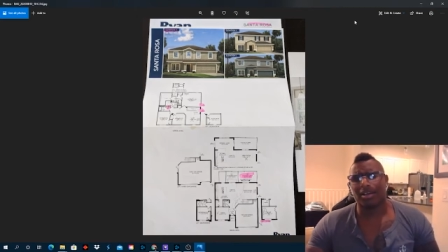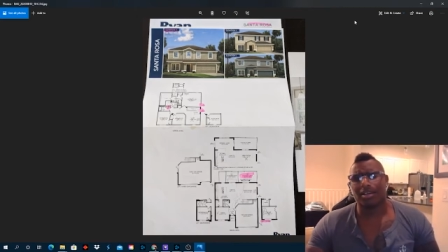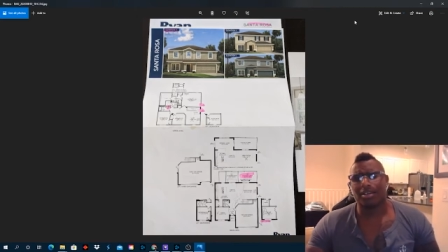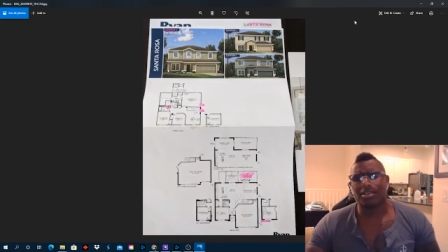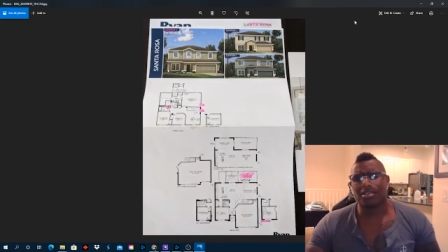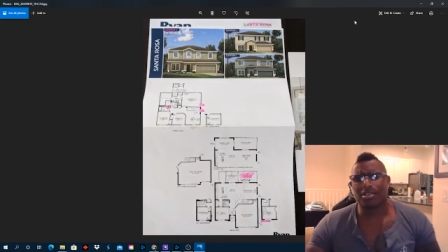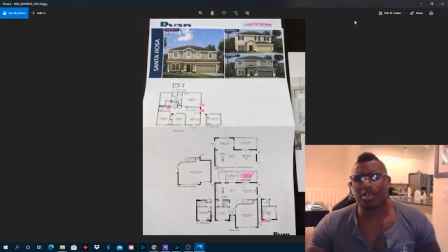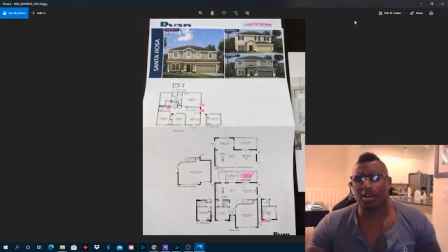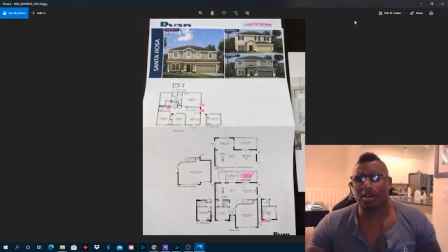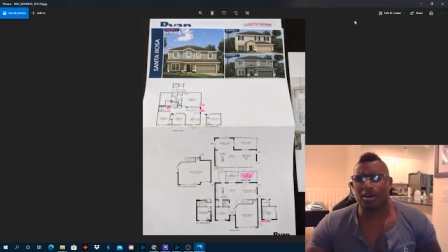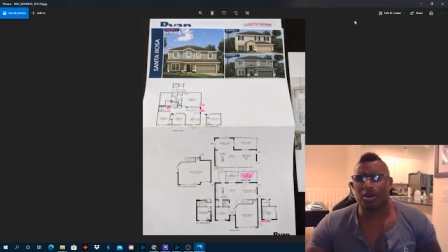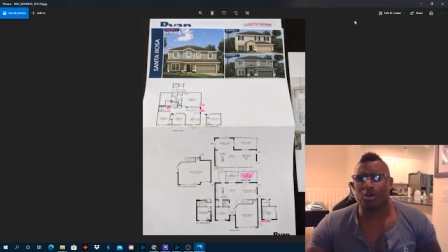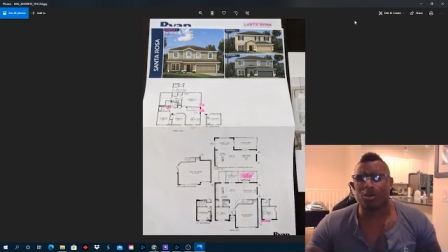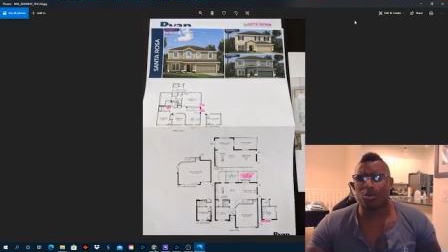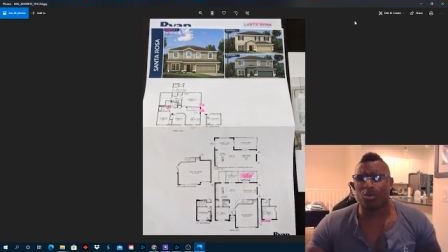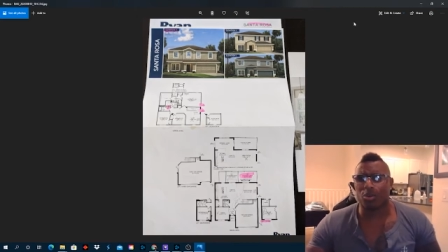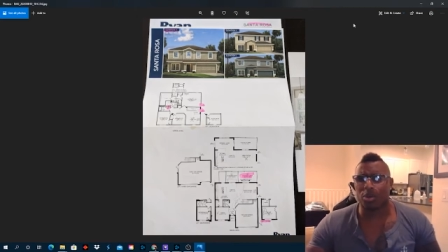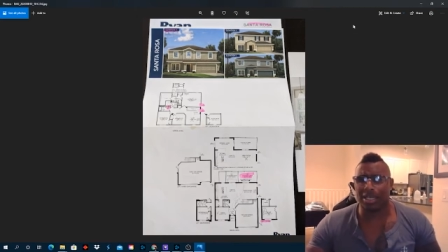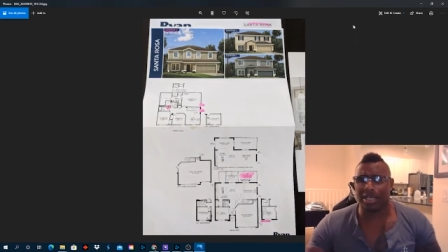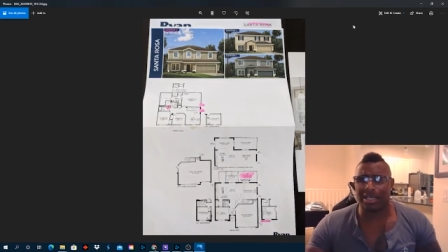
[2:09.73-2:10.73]
So
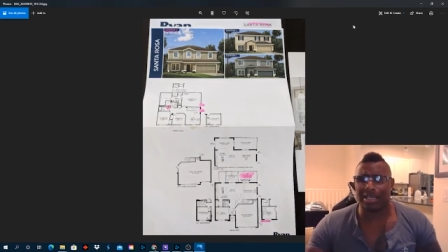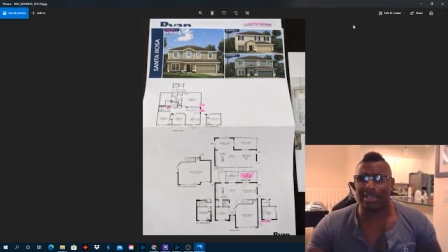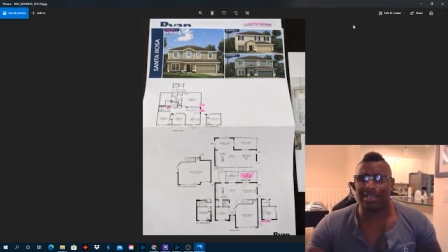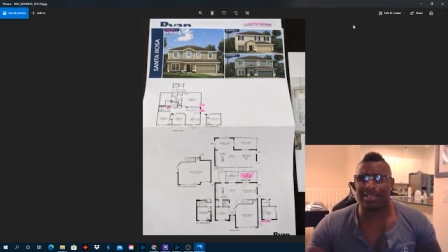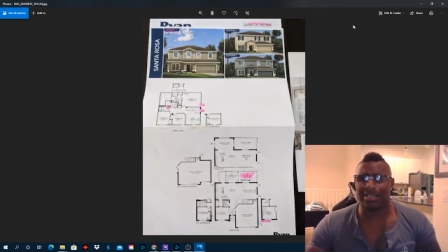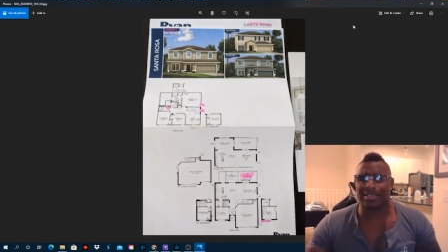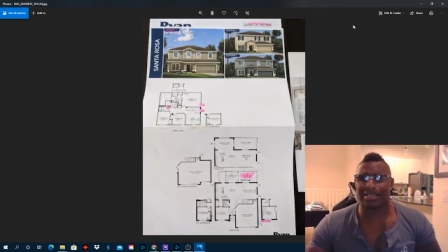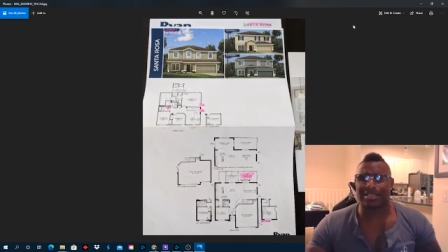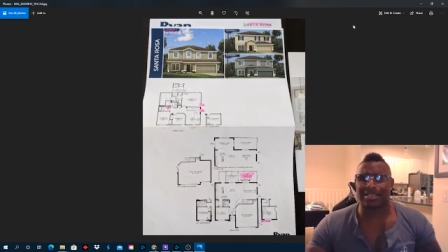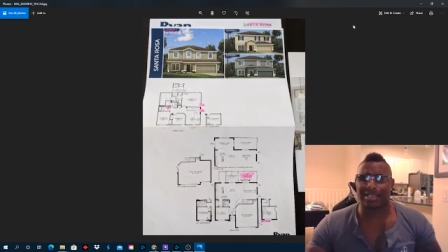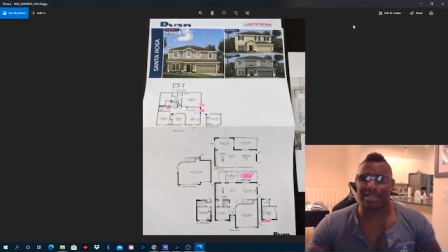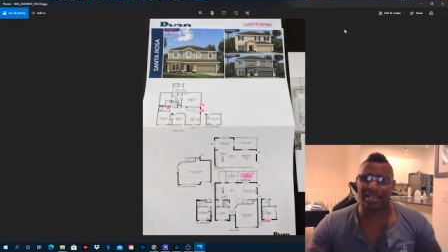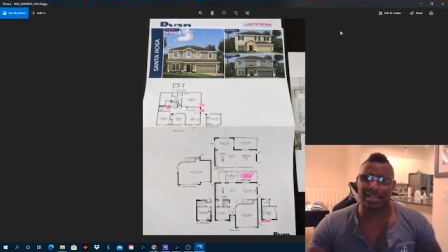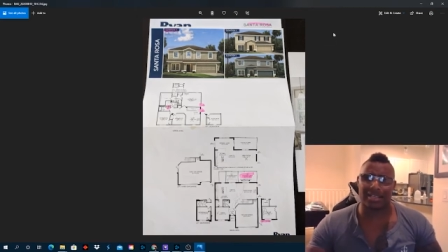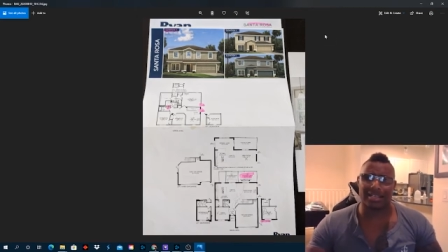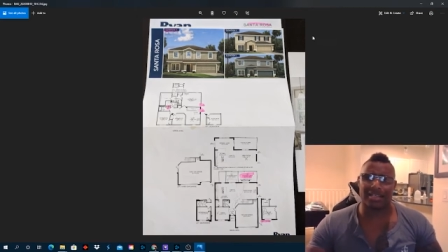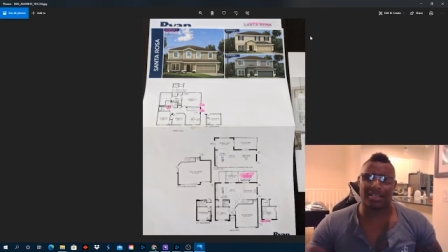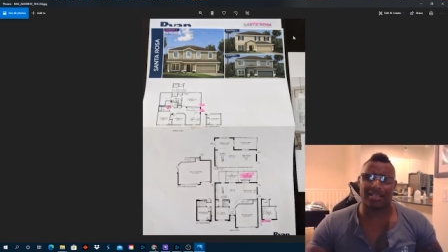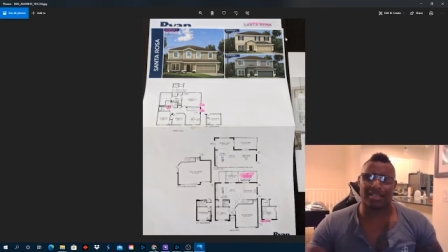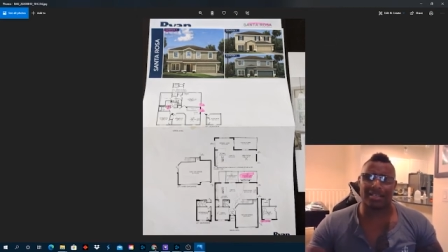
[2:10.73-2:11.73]
we
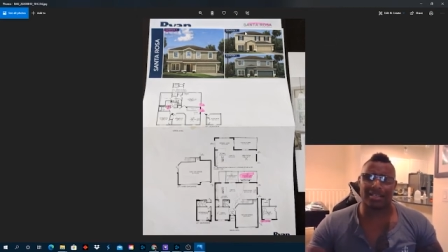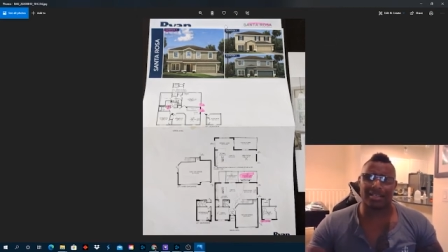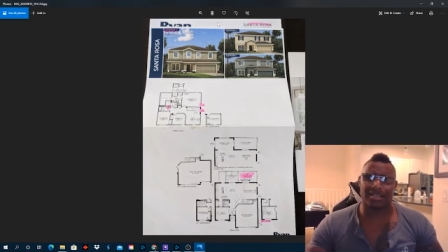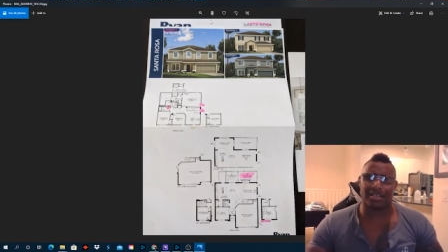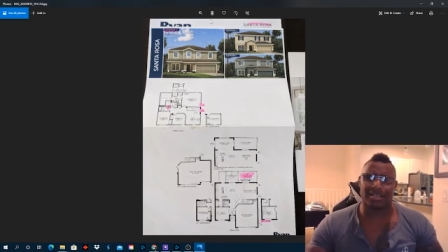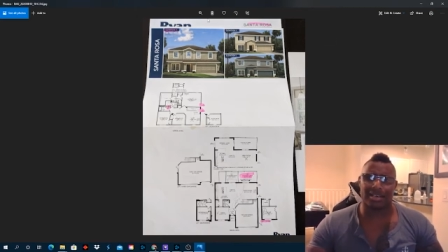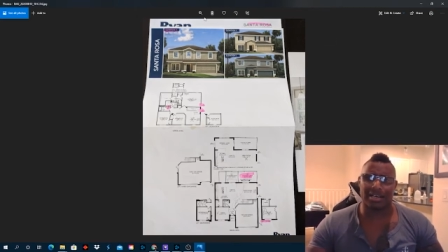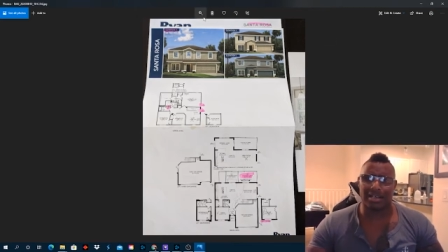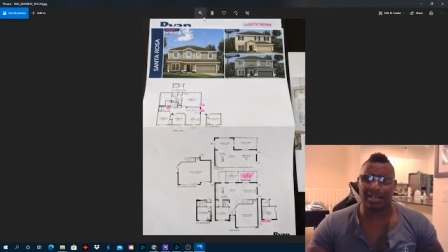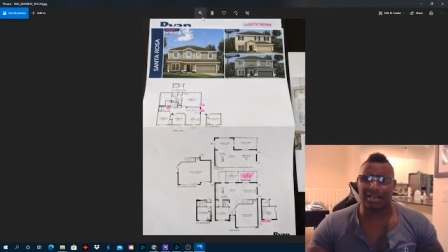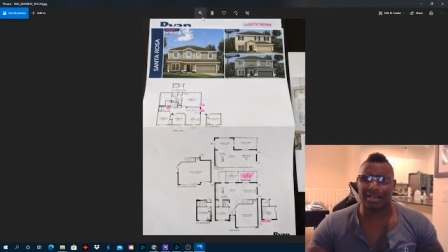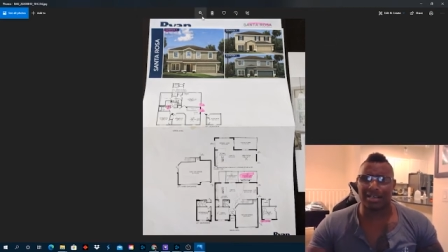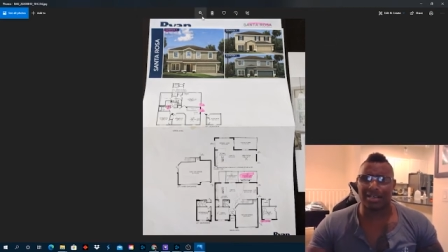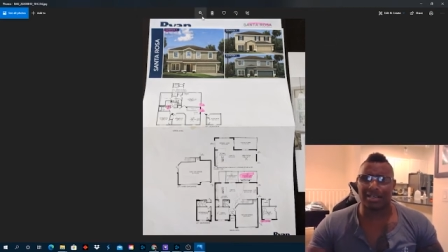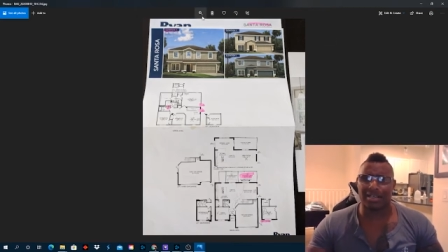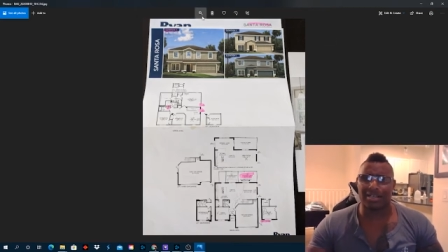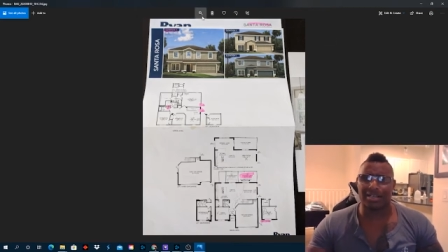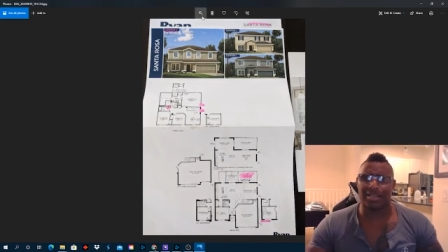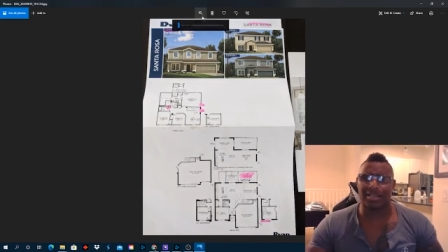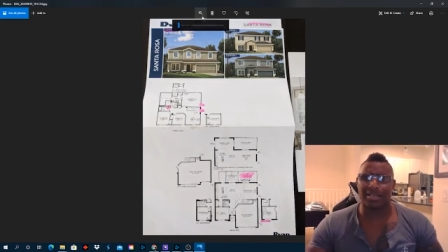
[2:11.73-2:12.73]
decided
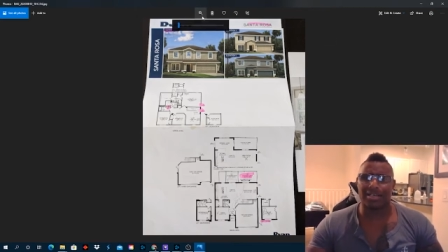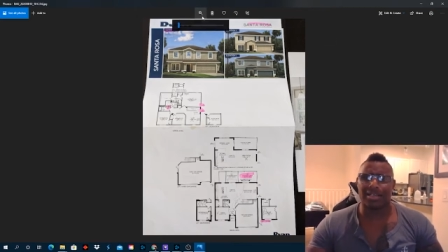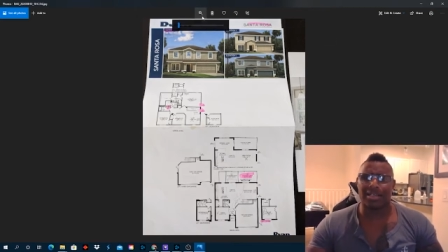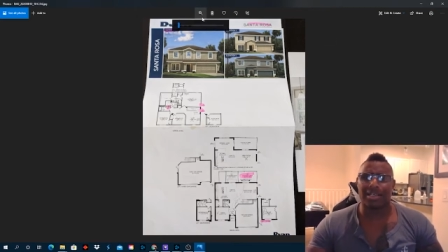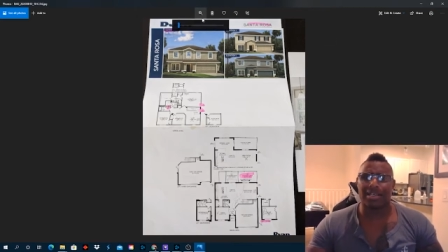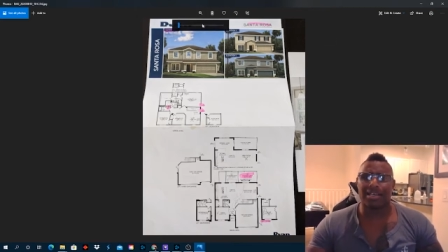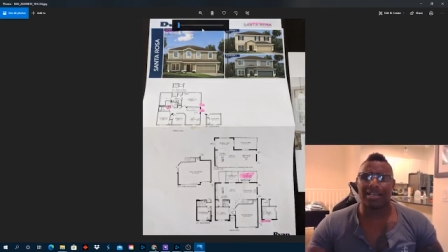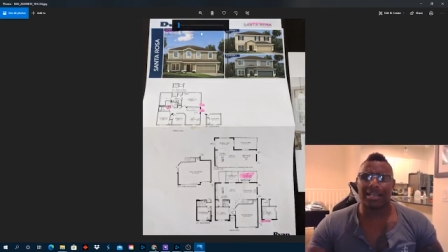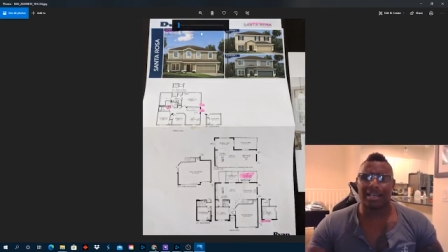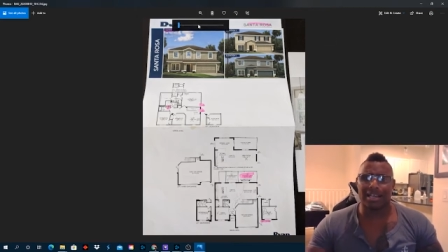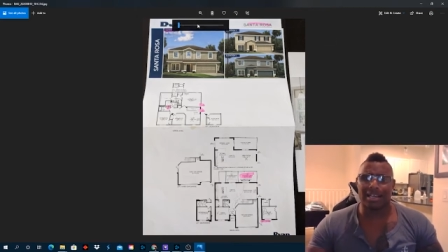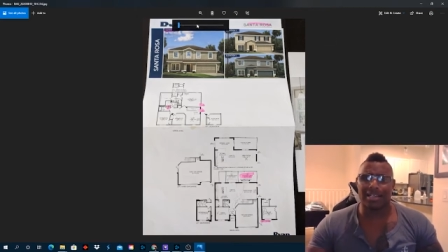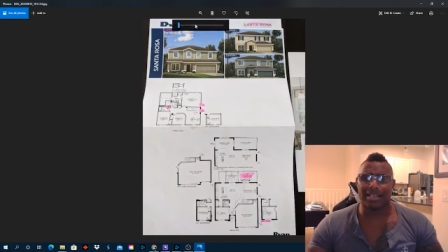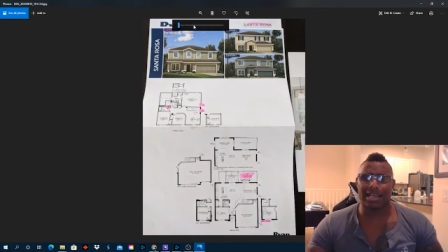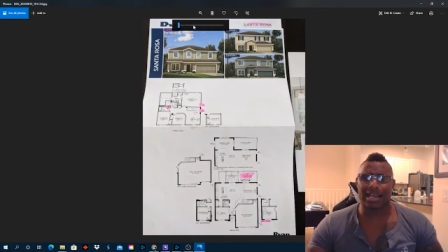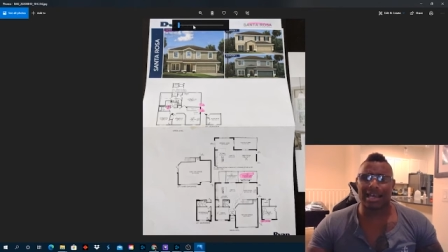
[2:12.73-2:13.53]
on getting the